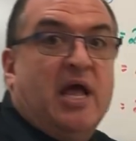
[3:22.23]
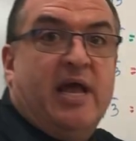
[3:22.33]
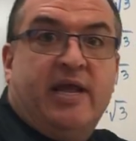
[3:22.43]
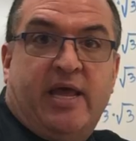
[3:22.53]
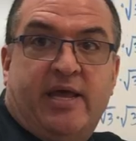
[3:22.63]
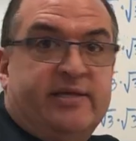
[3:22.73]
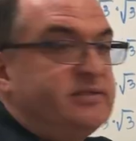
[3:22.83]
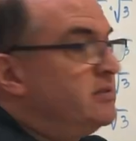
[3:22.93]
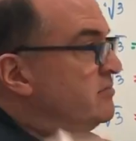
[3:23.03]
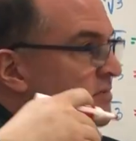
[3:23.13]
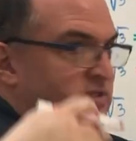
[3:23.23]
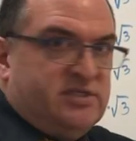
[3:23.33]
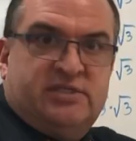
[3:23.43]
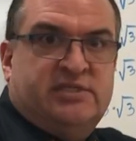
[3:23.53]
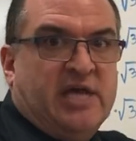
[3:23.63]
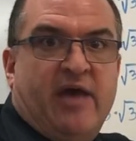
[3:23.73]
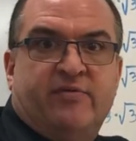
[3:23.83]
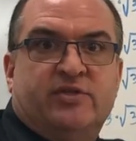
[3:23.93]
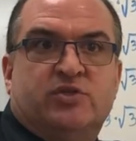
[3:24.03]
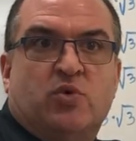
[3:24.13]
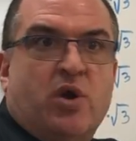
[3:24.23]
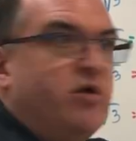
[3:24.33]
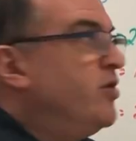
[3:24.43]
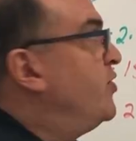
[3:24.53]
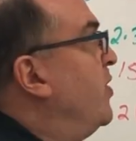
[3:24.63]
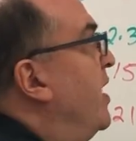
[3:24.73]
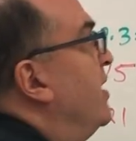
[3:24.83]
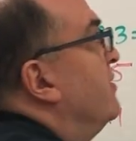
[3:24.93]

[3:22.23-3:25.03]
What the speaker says: leg is 7 square root of 3.